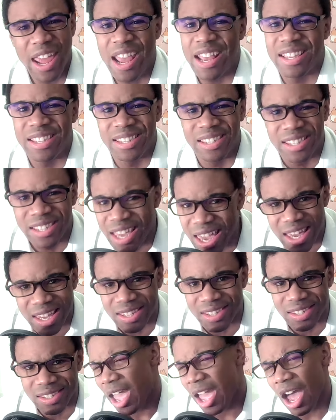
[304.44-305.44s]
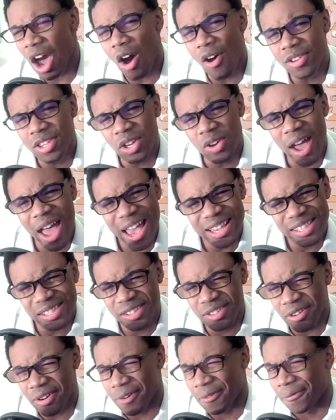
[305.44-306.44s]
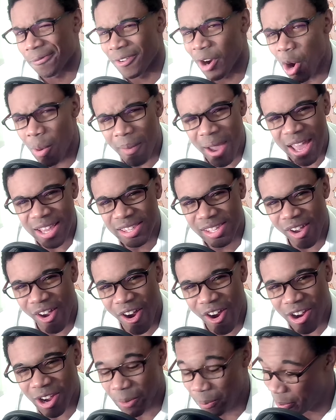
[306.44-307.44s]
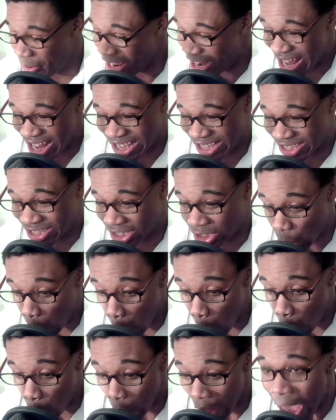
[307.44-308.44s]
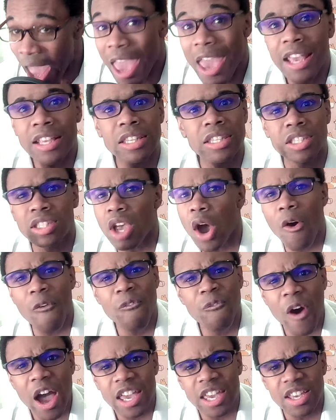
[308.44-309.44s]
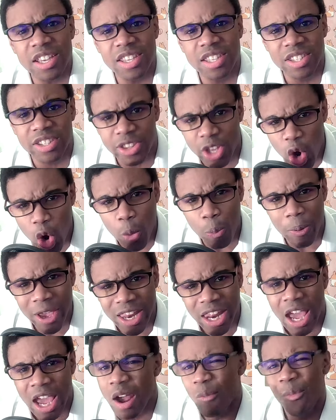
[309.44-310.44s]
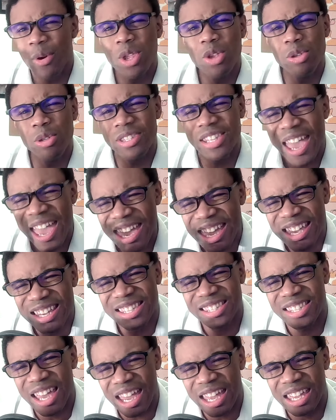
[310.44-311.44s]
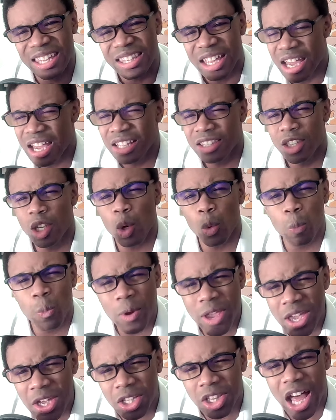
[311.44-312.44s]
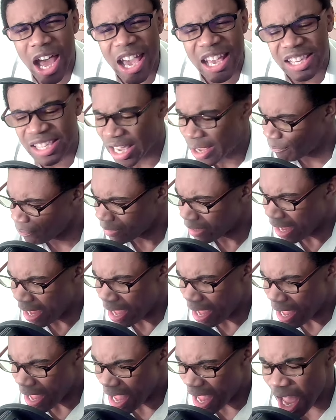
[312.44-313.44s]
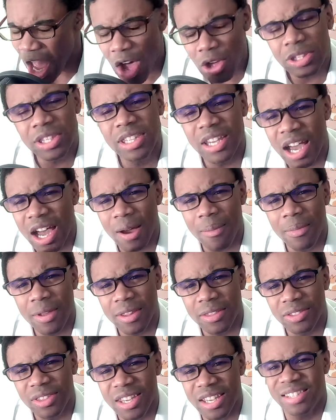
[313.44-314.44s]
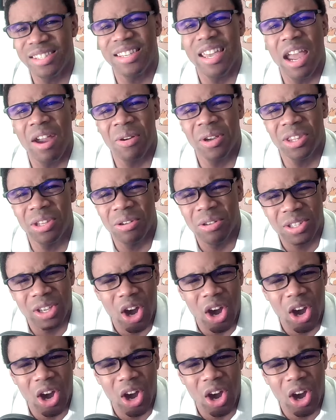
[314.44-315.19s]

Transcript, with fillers: exist. It also has a sort of romance arc, but it's so, it's so fucking stupid when you take a second to realize how dumb these characters